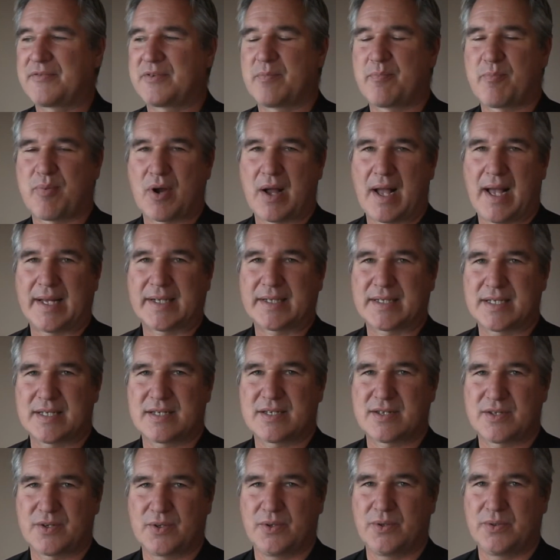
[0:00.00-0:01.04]

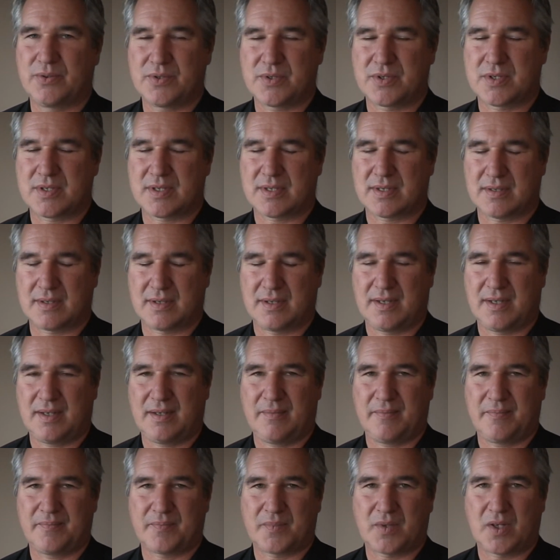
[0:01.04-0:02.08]
practice those
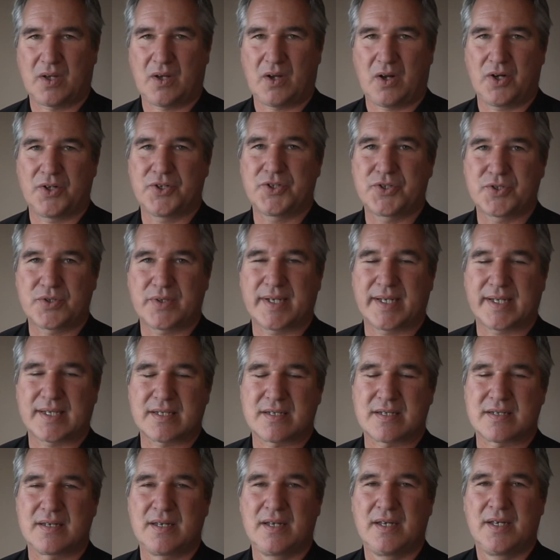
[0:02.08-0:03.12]
card
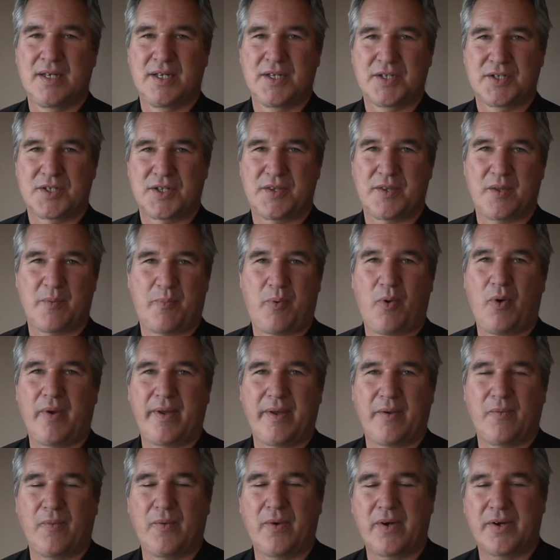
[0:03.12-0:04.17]
tricks to the
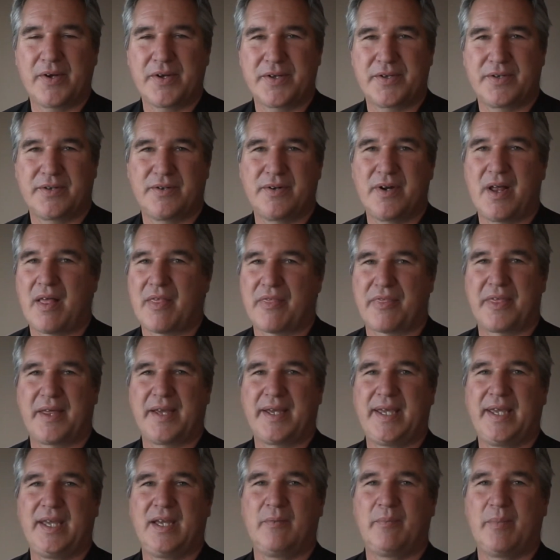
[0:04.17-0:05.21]
point where you're not
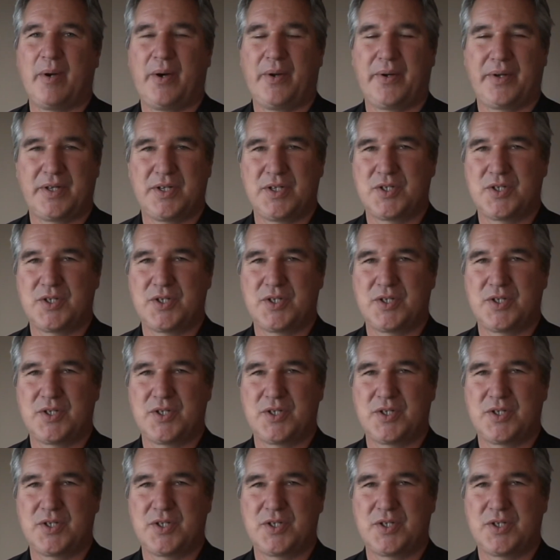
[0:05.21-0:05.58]
thinking about it.